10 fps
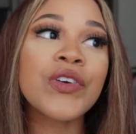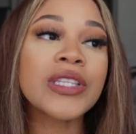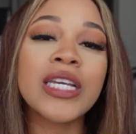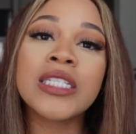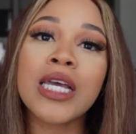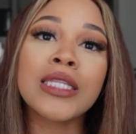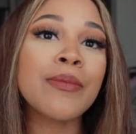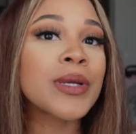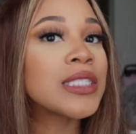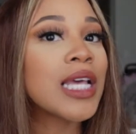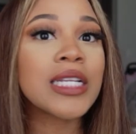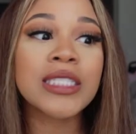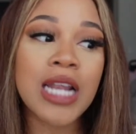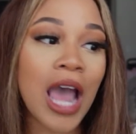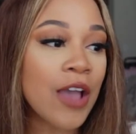for things like that, because that
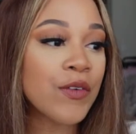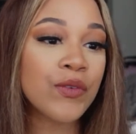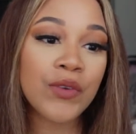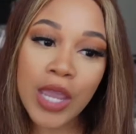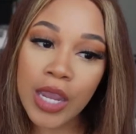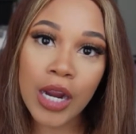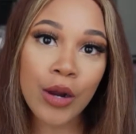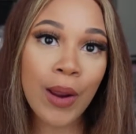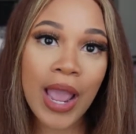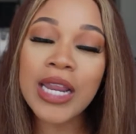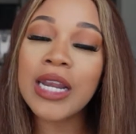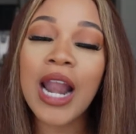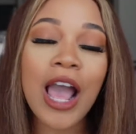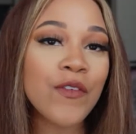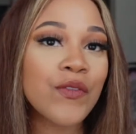is not fair, right?
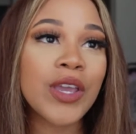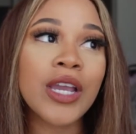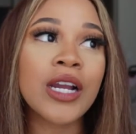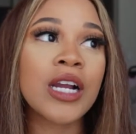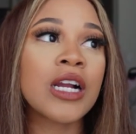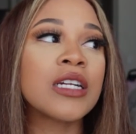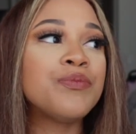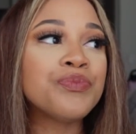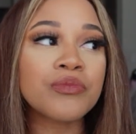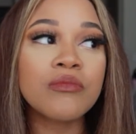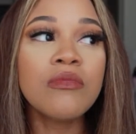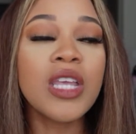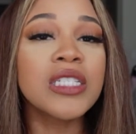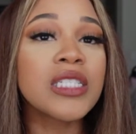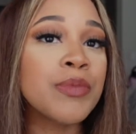Not fair
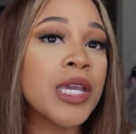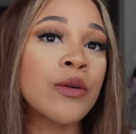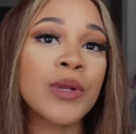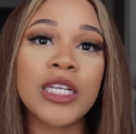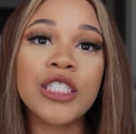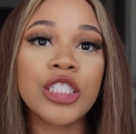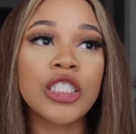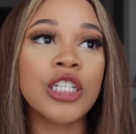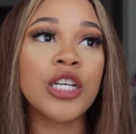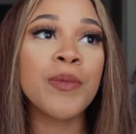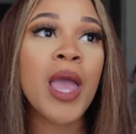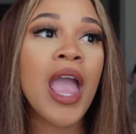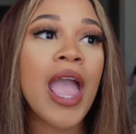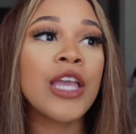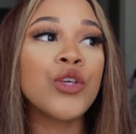to be in a relationship
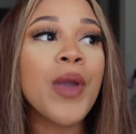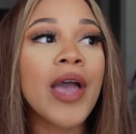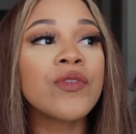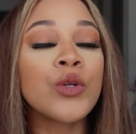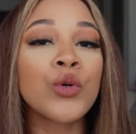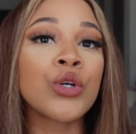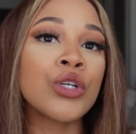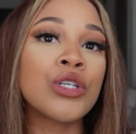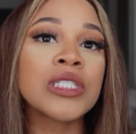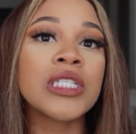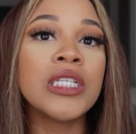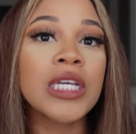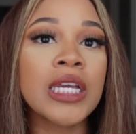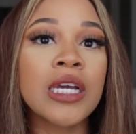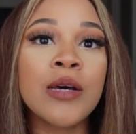and you have little girls
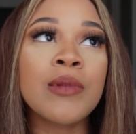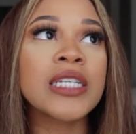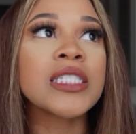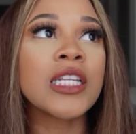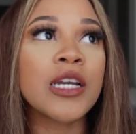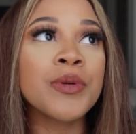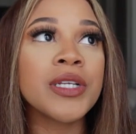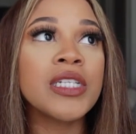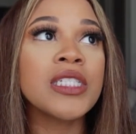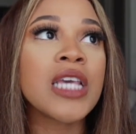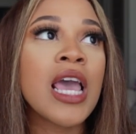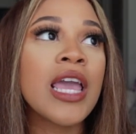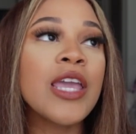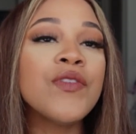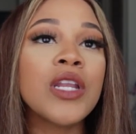looking up, like celebrities.
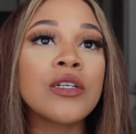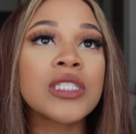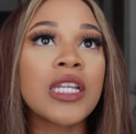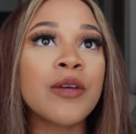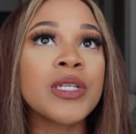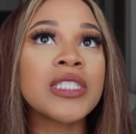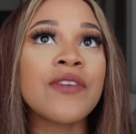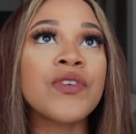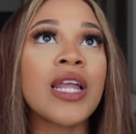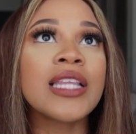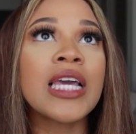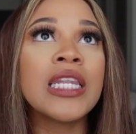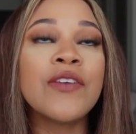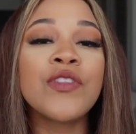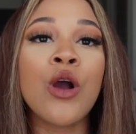Even though celebrities, I feel like they
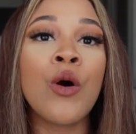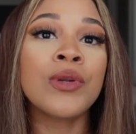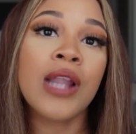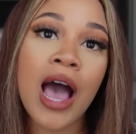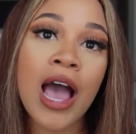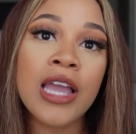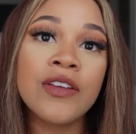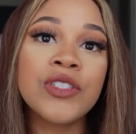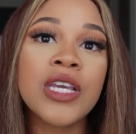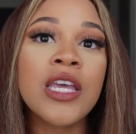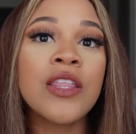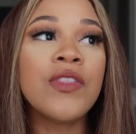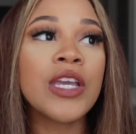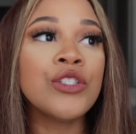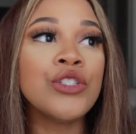live their own lives,
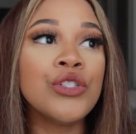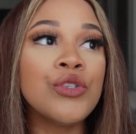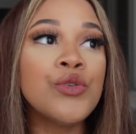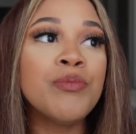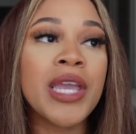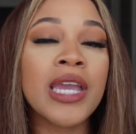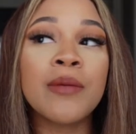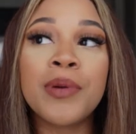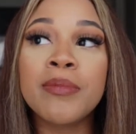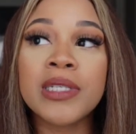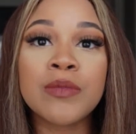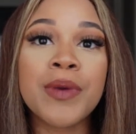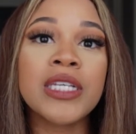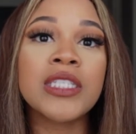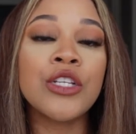they do, being in a public
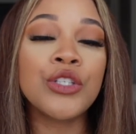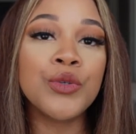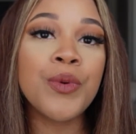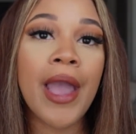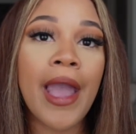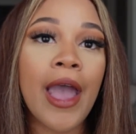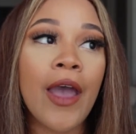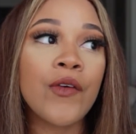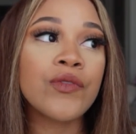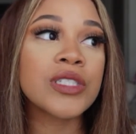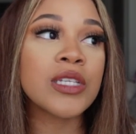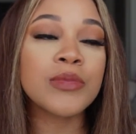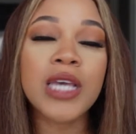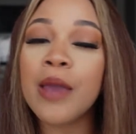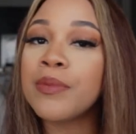space, they do have some
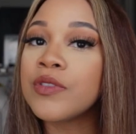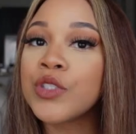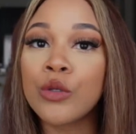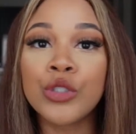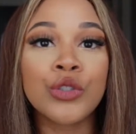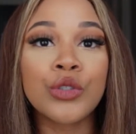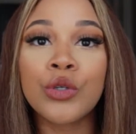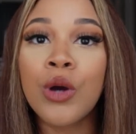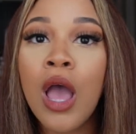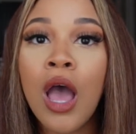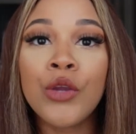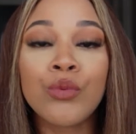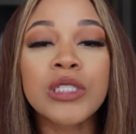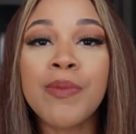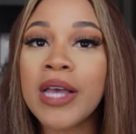type of social
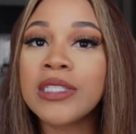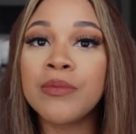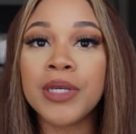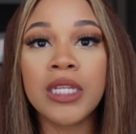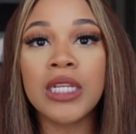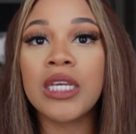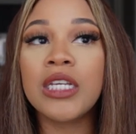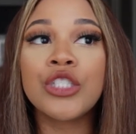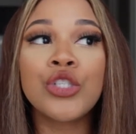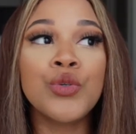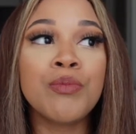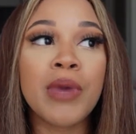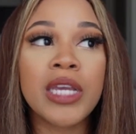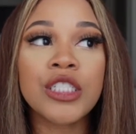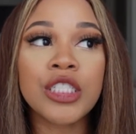responsibility to
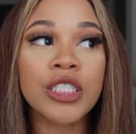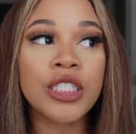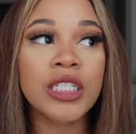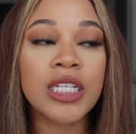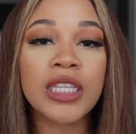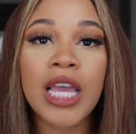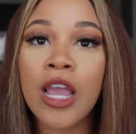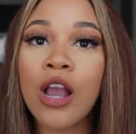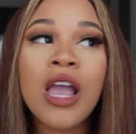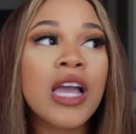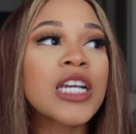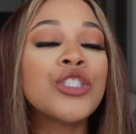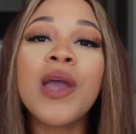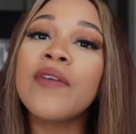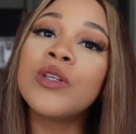make sure that they are, because
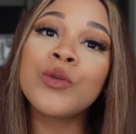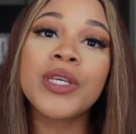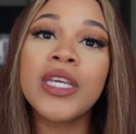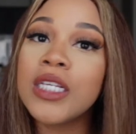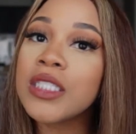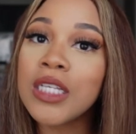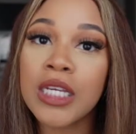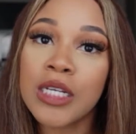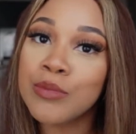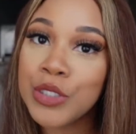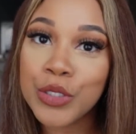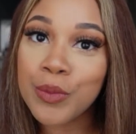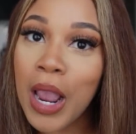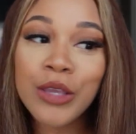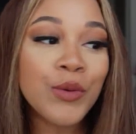you have little kids looking up to you,
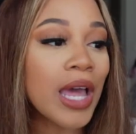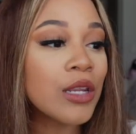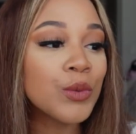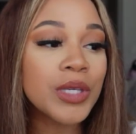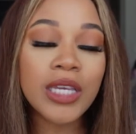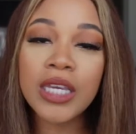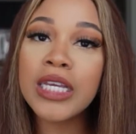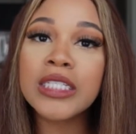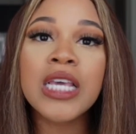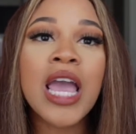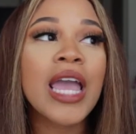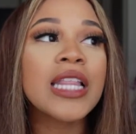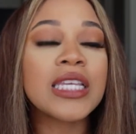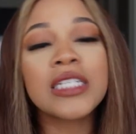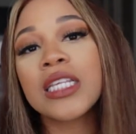right? You got little kids
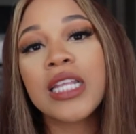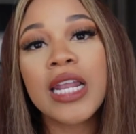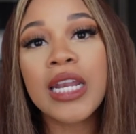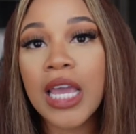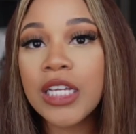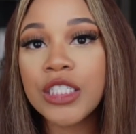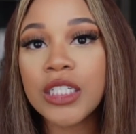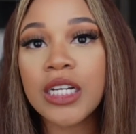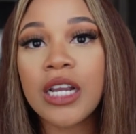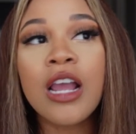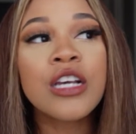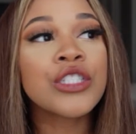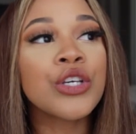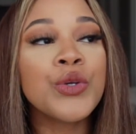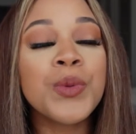and things of that nature,
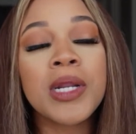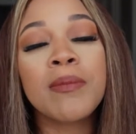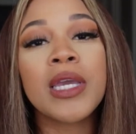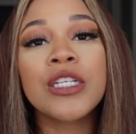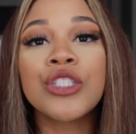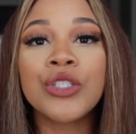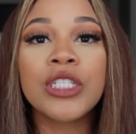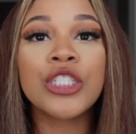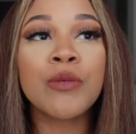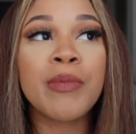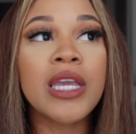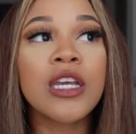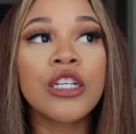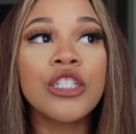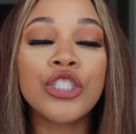so you want to make sure that you're
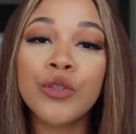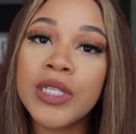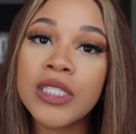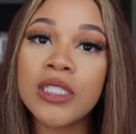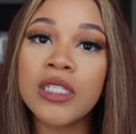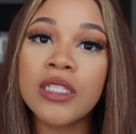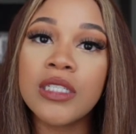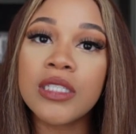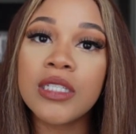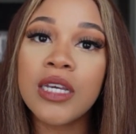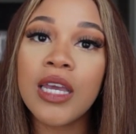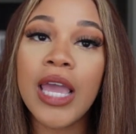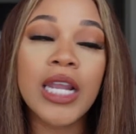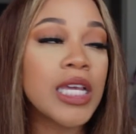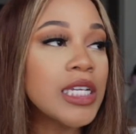making good choices,
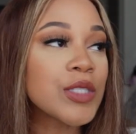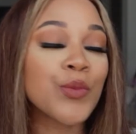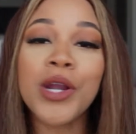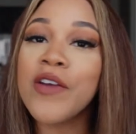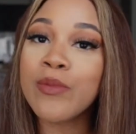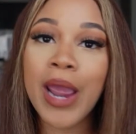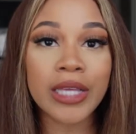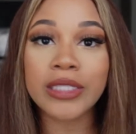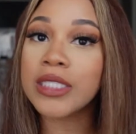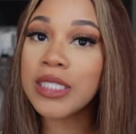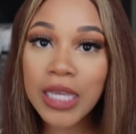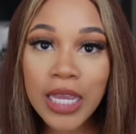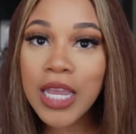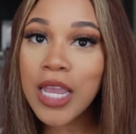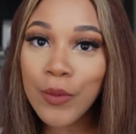at least where everybody can
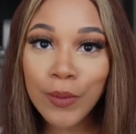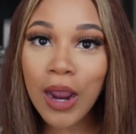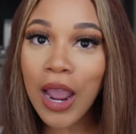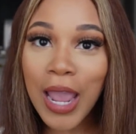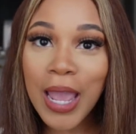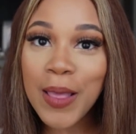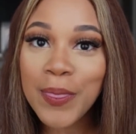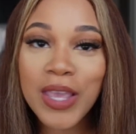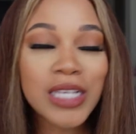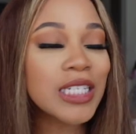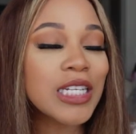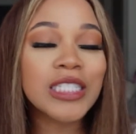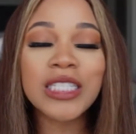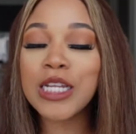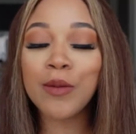see, right? It's
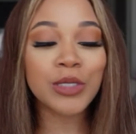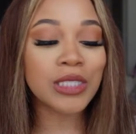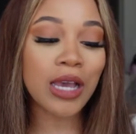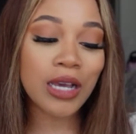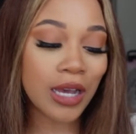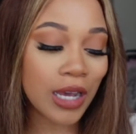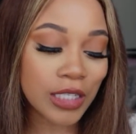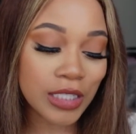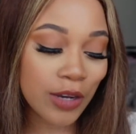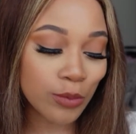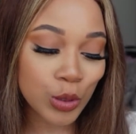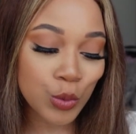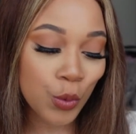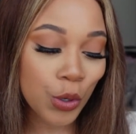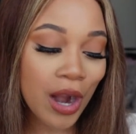a double
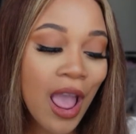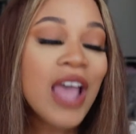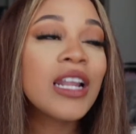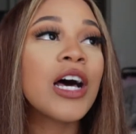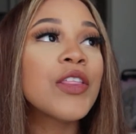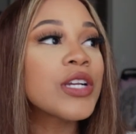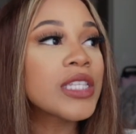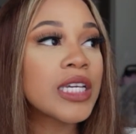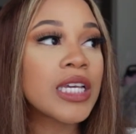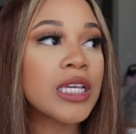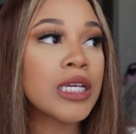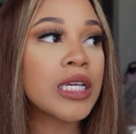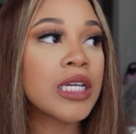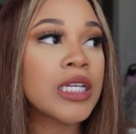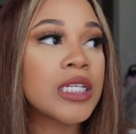sword. The other thing
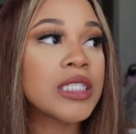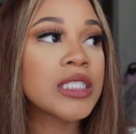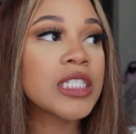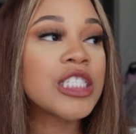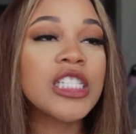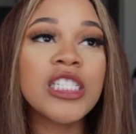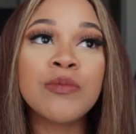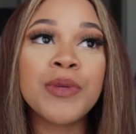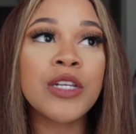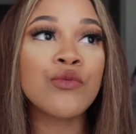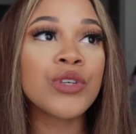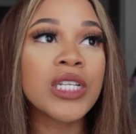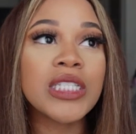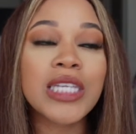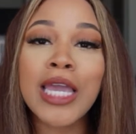is she's been
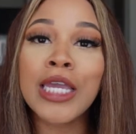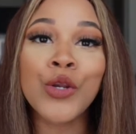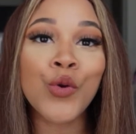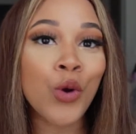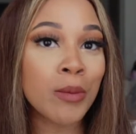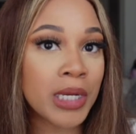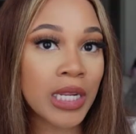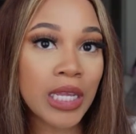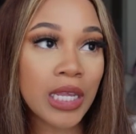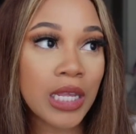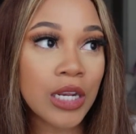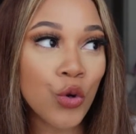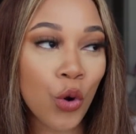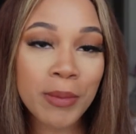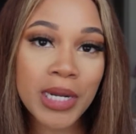really taking Normani.
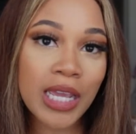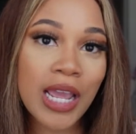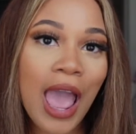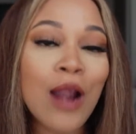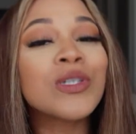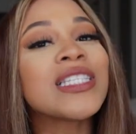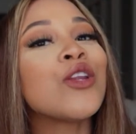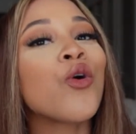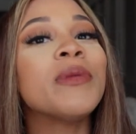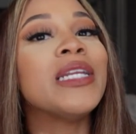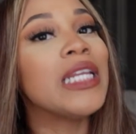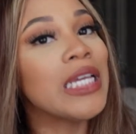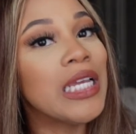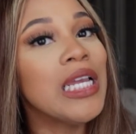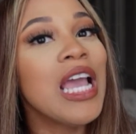I don't want to say
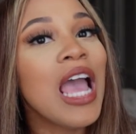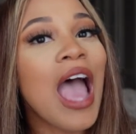Normandy.